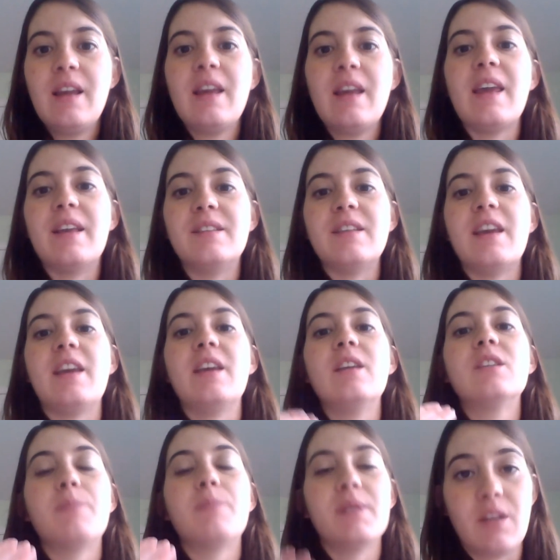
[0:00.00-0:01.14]
is a
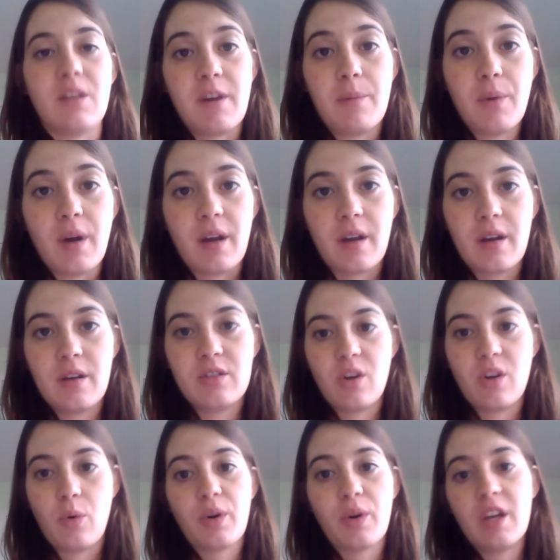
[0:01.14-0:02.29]
specific book. So
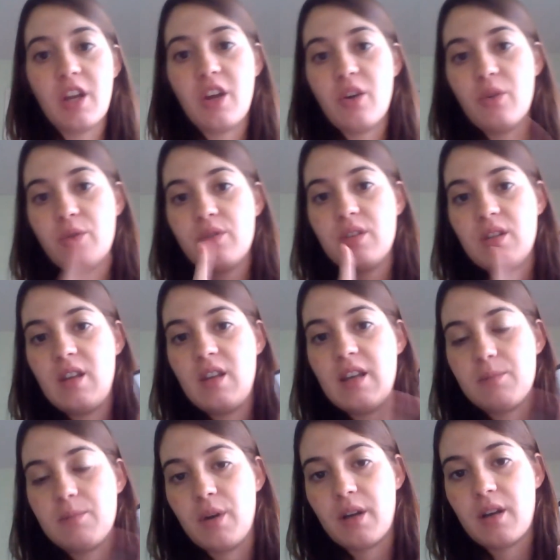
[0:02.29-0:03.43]
we're going to use this
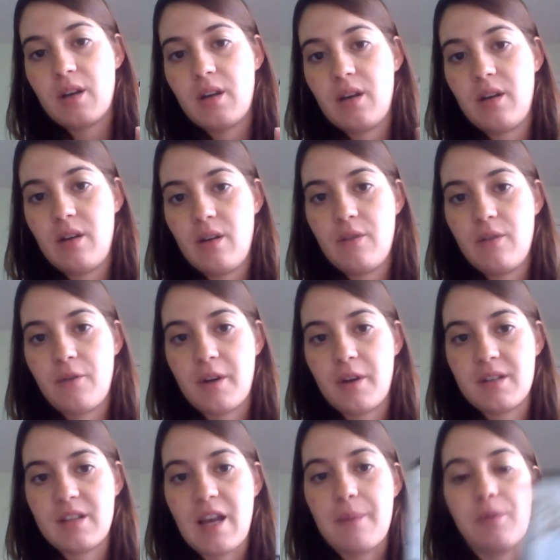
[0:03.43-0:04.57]
book for an
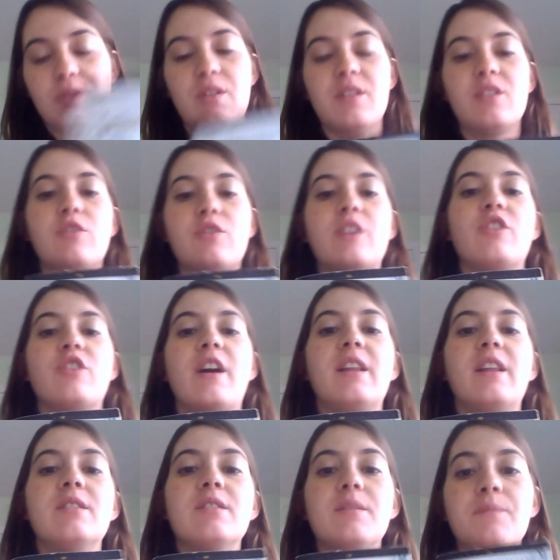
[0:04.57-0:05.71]
example. So this is Treasure
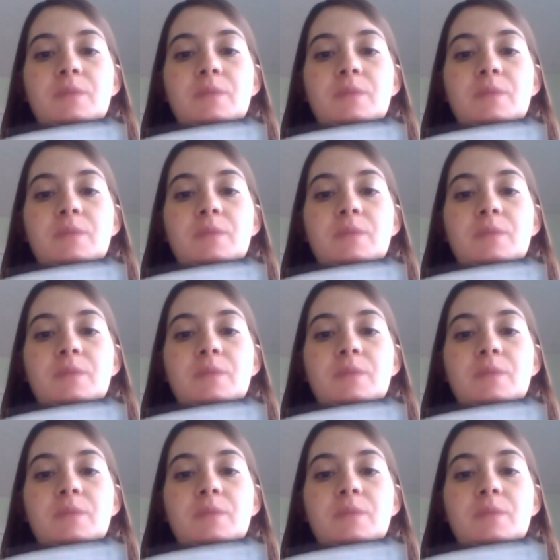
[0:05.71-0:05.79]
Island.